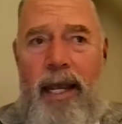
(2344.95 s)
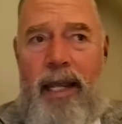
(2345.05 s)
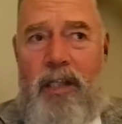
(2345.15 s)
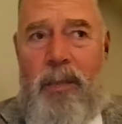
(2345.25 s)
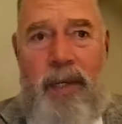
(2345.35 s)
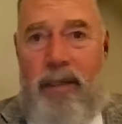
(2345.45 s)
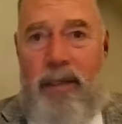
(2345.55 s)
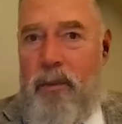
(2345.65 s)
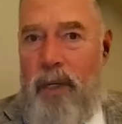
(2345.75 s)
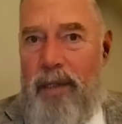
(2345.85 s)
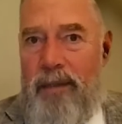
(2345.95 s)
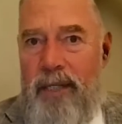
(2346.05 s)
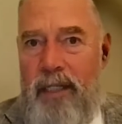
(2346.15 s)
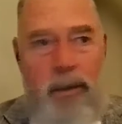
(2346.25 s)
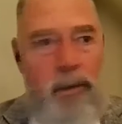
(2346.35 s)
It's because the way
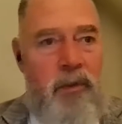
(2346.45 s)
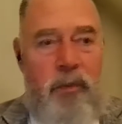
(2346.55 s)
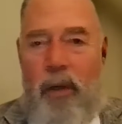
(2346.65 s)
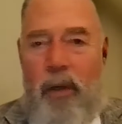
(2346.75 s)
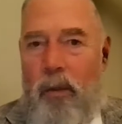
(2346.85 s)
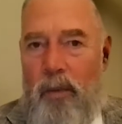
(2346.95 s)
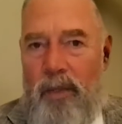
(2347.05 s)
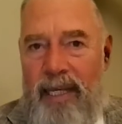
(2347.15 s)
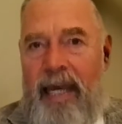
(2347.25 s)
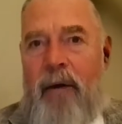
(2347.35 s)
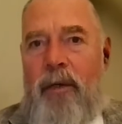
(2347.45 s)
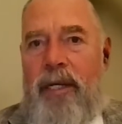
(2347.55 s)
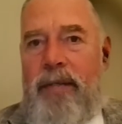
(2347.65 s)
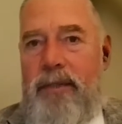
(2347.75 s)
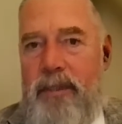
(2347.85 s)
this country was built with
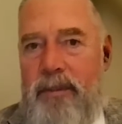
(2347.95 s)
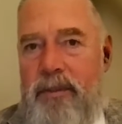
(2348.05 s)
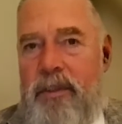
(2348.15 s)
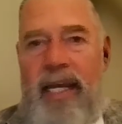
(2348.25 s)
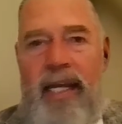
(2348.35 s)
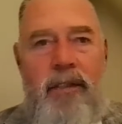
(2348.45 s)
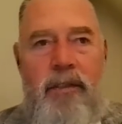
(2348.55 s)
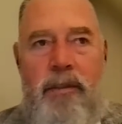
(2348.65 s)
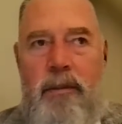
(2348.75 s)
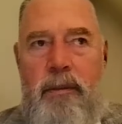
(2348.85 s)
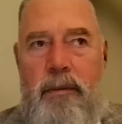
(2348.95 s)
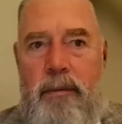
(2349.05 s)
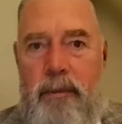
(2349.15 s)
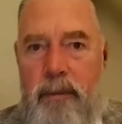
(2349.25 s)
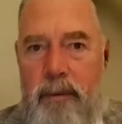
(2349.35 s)
counties and states,
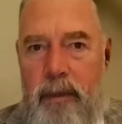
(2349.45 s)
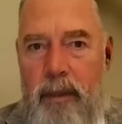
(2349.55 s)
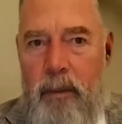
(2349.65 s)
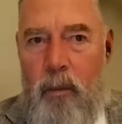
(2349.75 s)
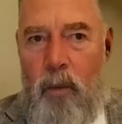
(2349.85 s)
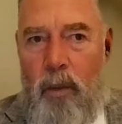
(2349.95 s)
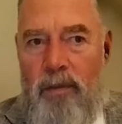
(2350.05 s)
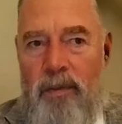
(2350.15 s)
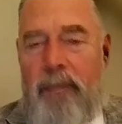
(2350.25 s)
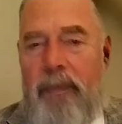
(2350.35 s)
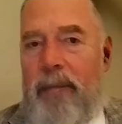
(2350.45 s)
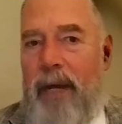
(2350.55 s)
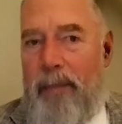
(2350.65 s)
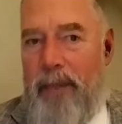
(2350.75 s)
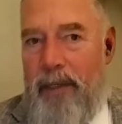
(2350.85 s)
where something
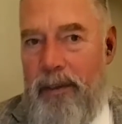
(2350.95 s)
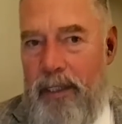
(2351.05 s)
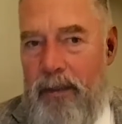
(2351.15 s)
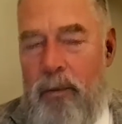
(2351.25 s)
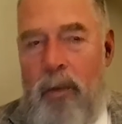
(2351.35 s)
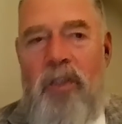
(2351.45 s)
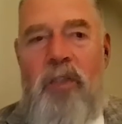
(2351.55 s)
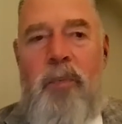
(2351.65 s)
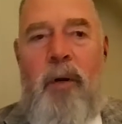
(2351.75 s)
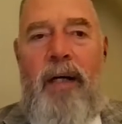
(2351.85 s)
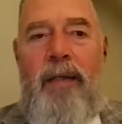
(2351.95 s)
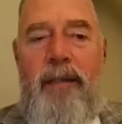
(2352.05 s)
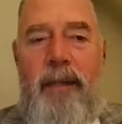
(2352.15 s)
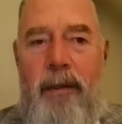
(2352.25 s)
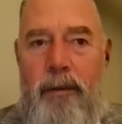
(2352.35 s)
might be illegal in one spot,
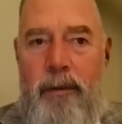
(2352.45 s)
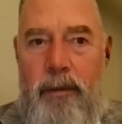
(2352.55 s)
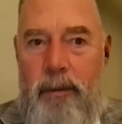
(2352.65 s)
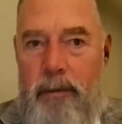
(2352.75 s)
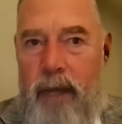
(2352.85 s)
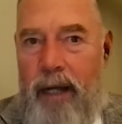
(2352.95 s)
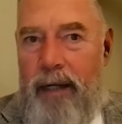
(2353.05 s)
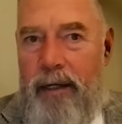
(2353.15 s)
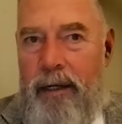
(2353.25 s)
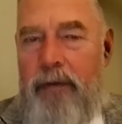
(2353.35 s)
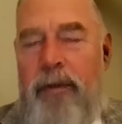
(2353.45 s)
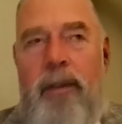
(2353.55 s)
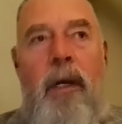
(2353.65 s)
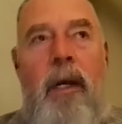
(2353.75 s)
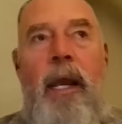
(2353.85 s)
another, not in
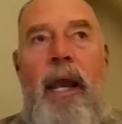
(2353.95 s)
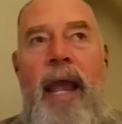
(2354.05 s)
another,